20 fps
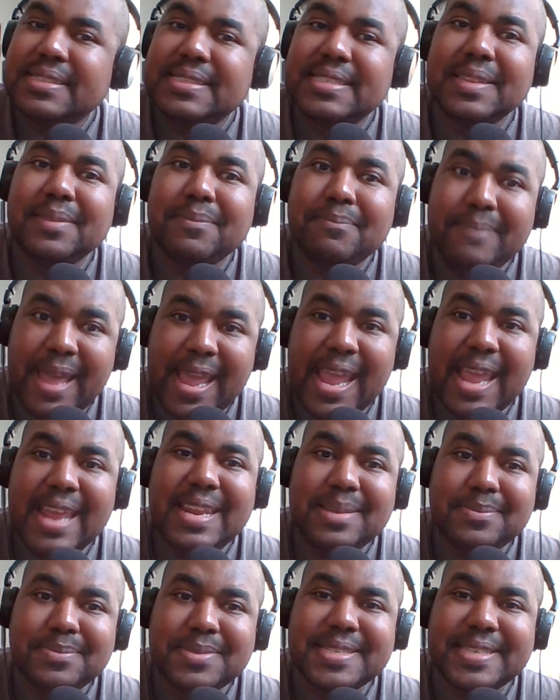to the man
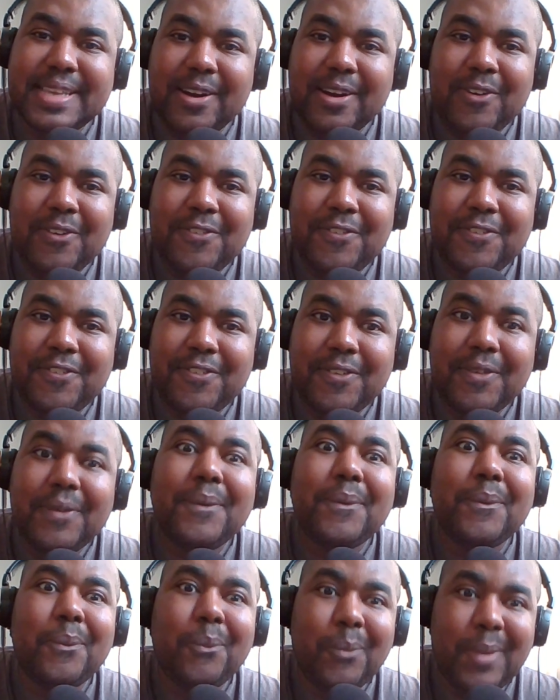himself,
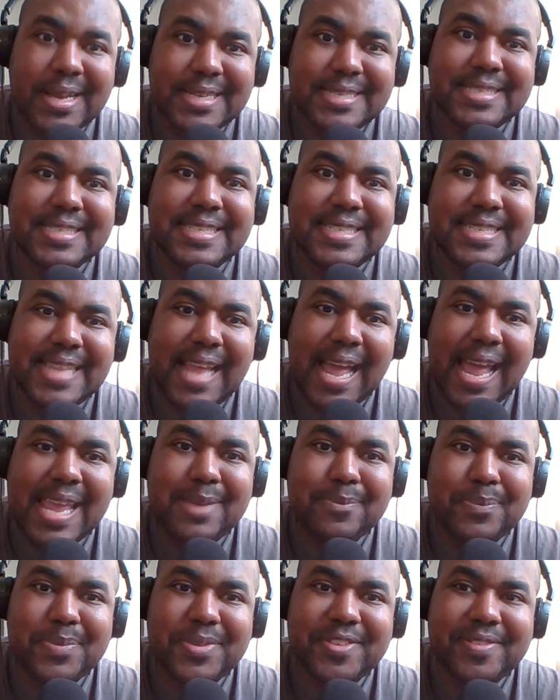Wesley
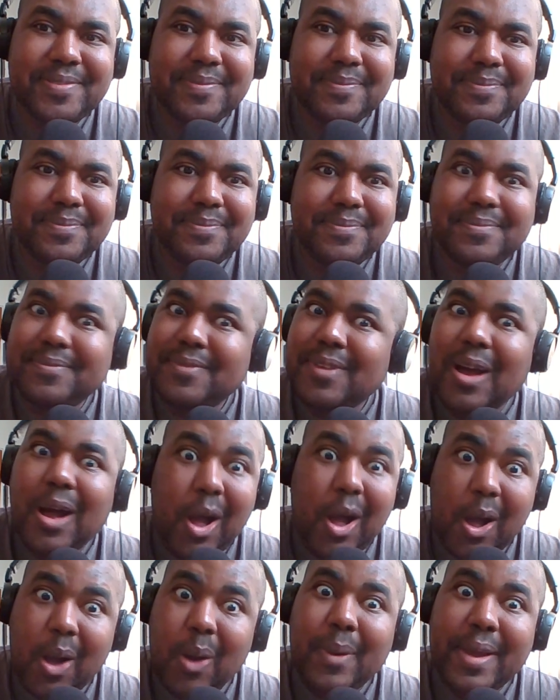Snipes.
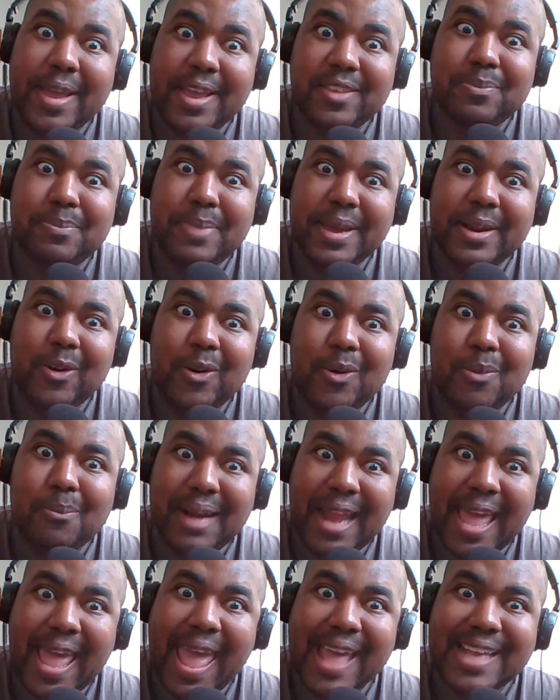Always bet on
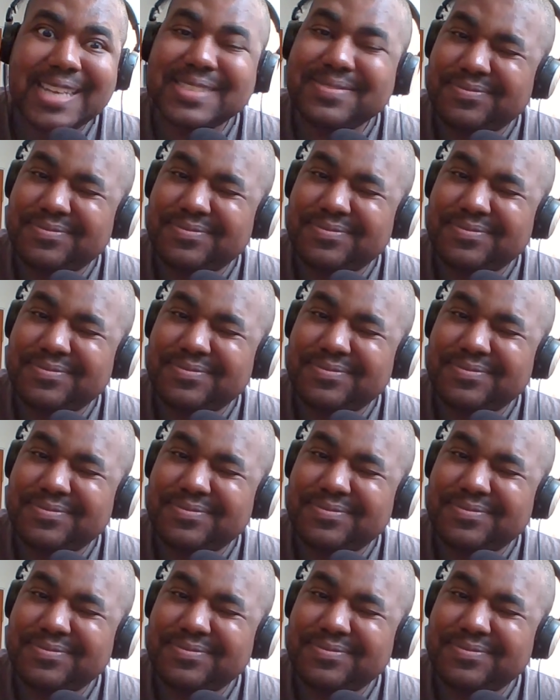black.